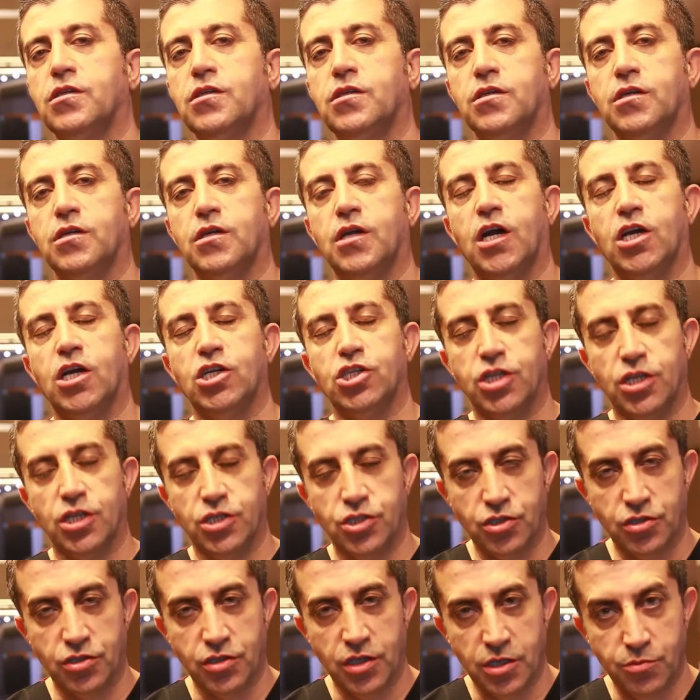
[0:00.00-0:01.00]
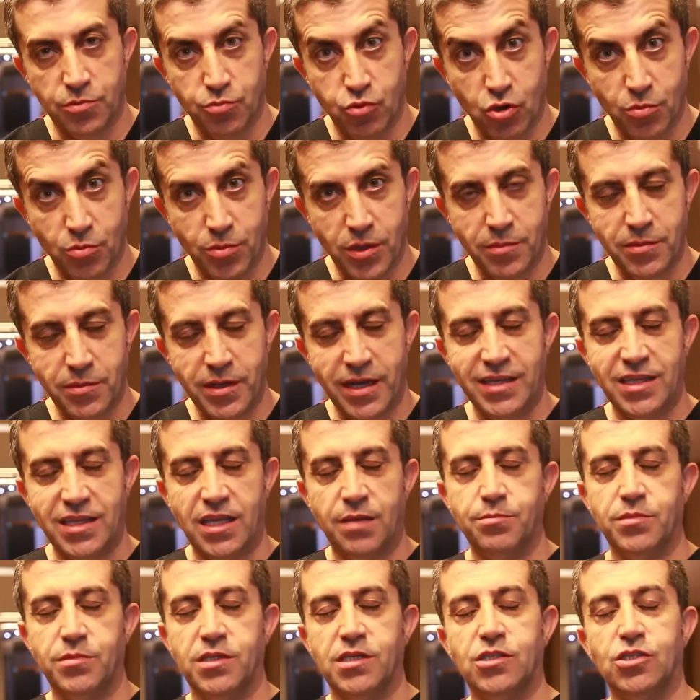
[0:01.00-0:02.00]
patients are advised
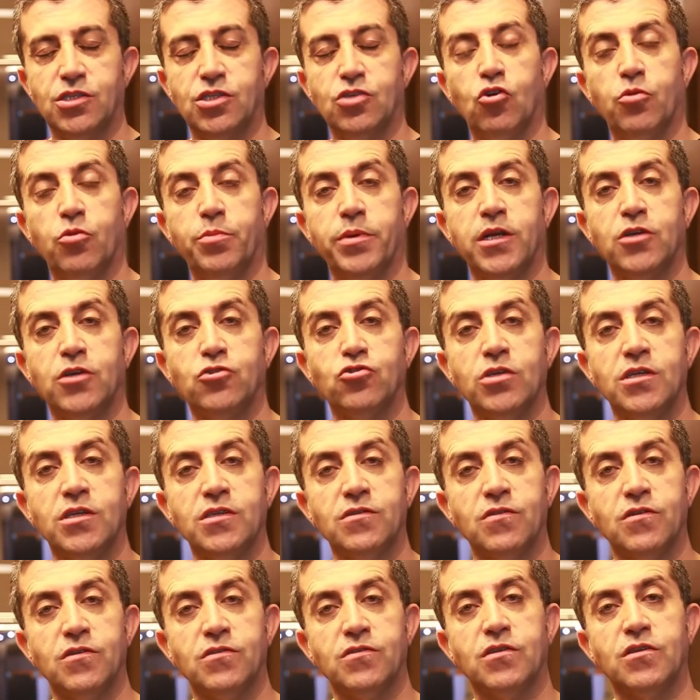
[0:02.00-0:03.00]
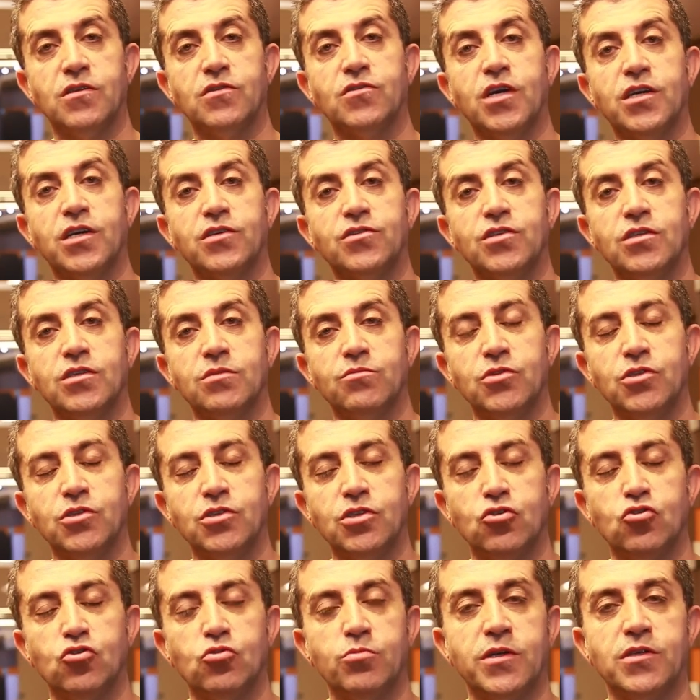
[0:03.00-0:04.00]
to have neck pillow
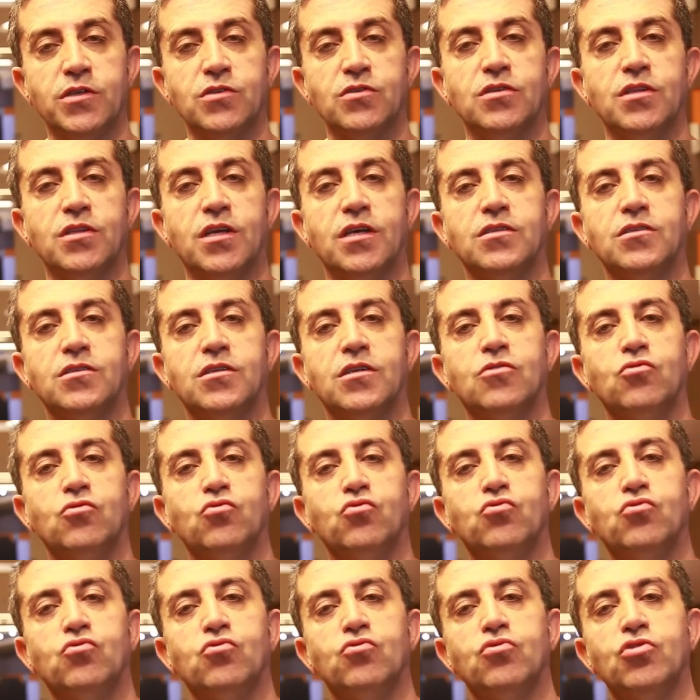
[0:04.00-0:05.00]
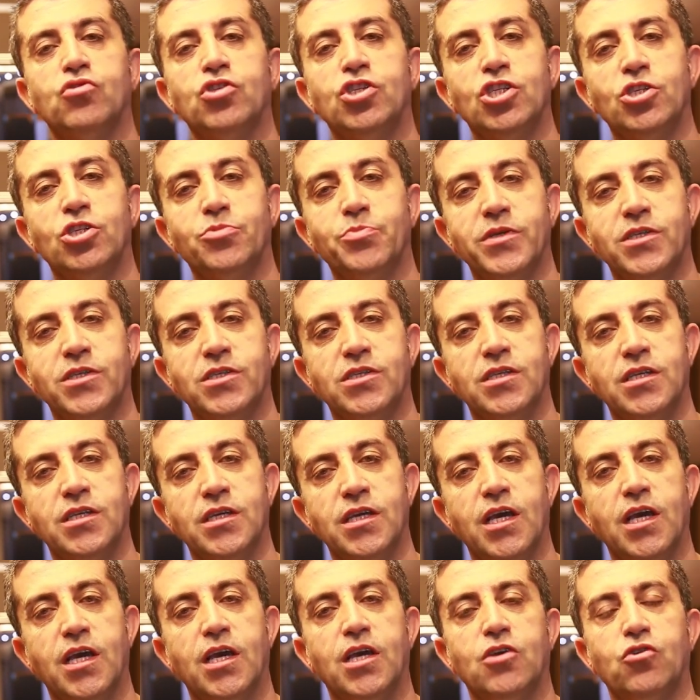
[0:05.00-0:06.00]
for comfortable sleep and
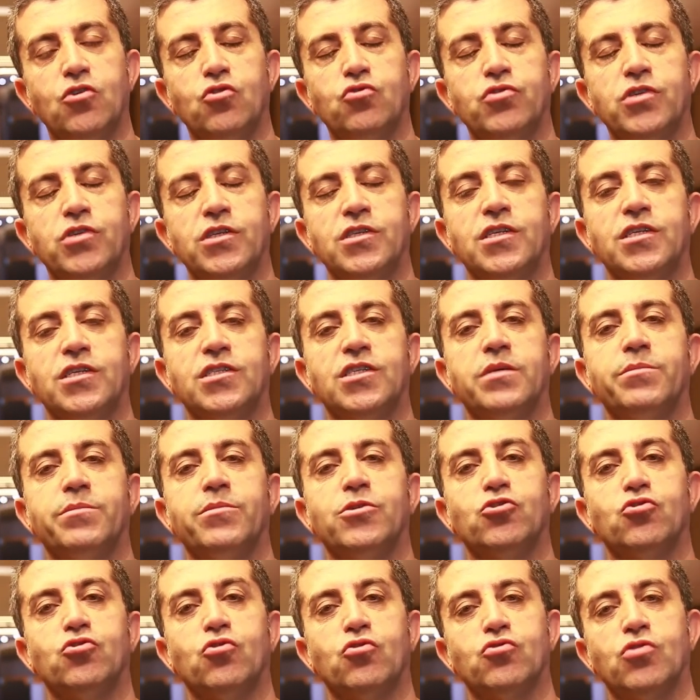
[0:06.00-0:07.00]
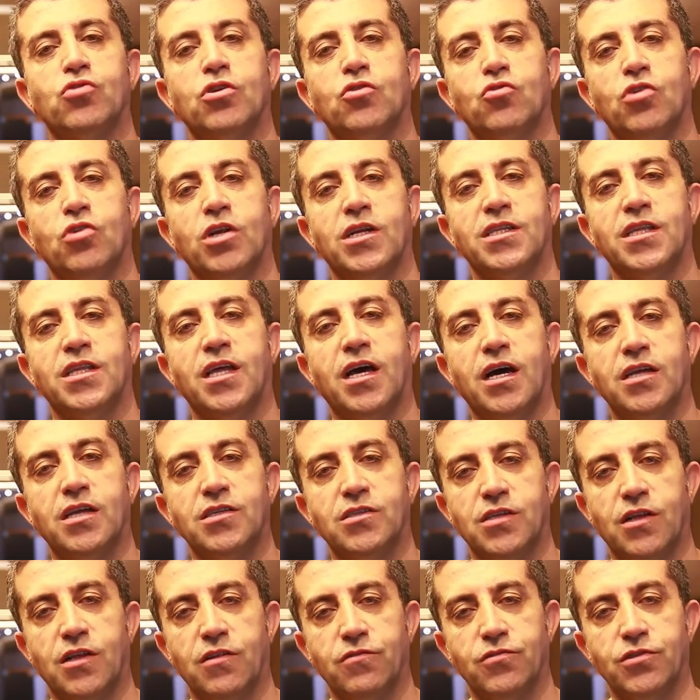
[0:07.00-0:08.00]
to protect the donor
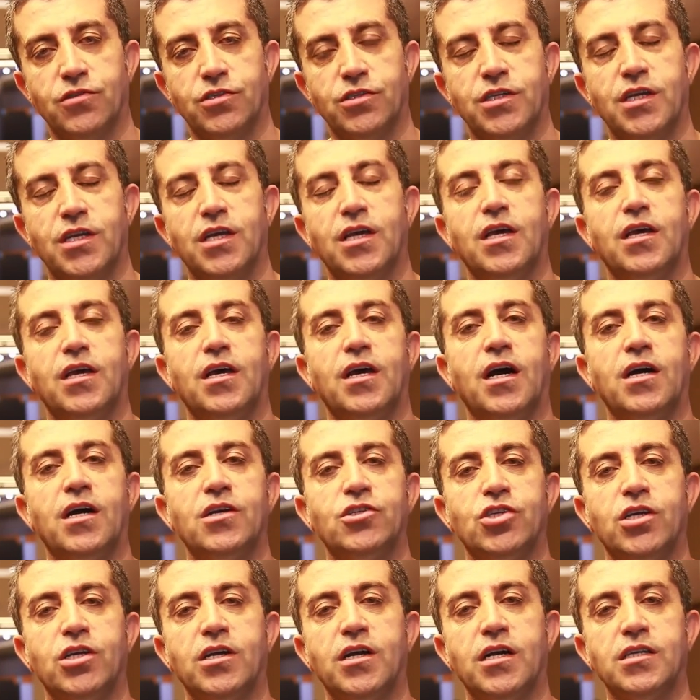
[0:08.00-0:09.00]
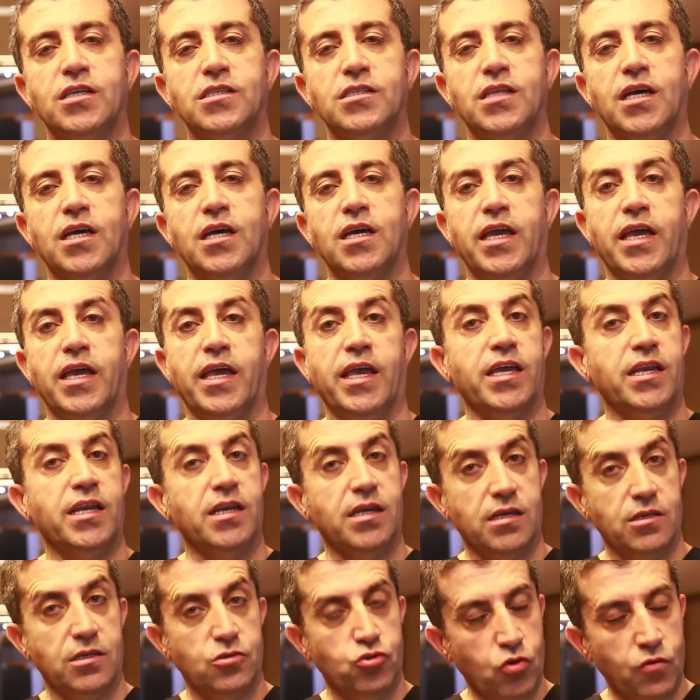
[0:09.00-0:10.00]
area, to touch the
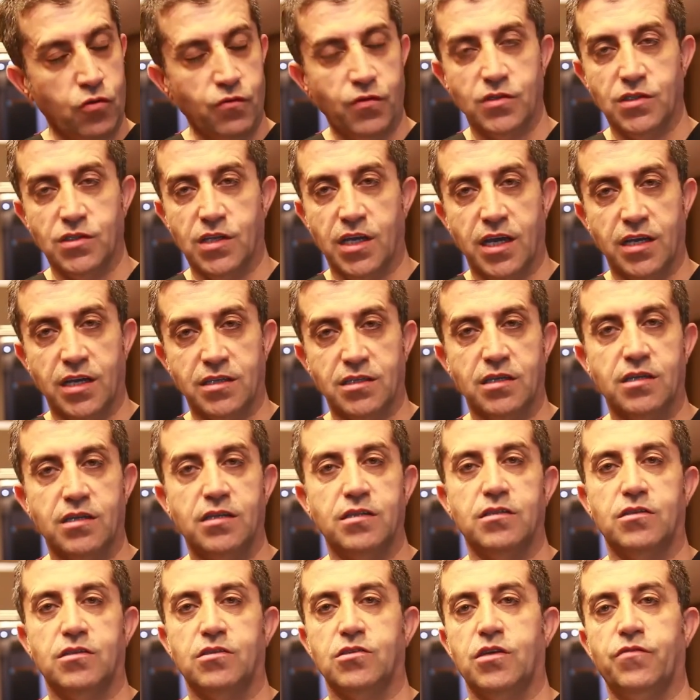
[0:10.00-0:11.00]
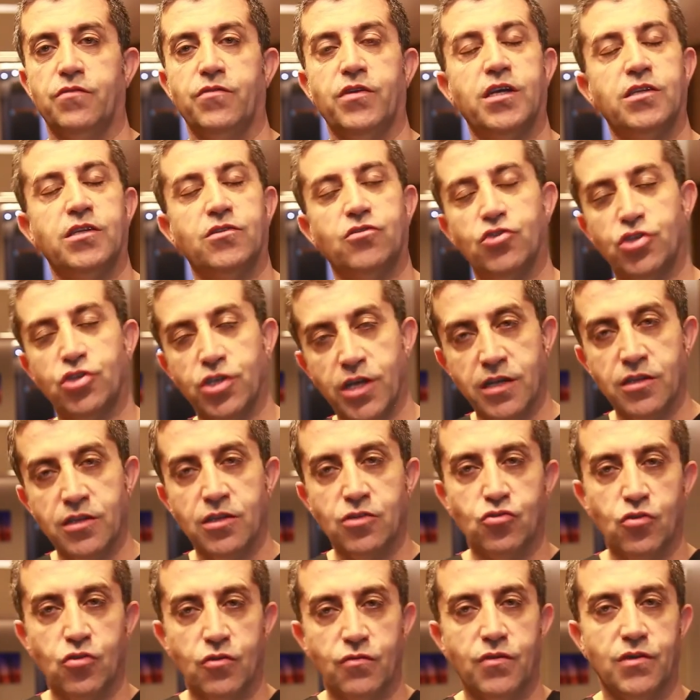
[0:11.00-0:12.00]
normal pillow or to touch the
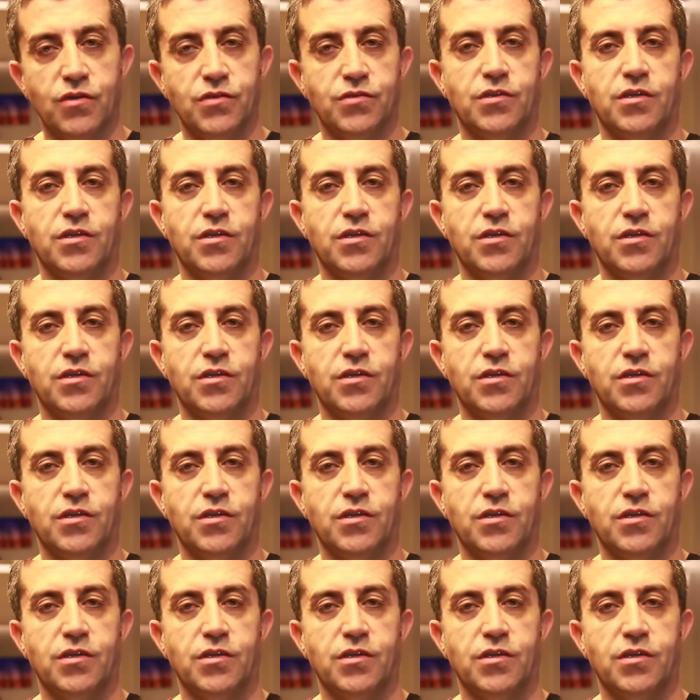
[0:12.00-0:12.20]
bed.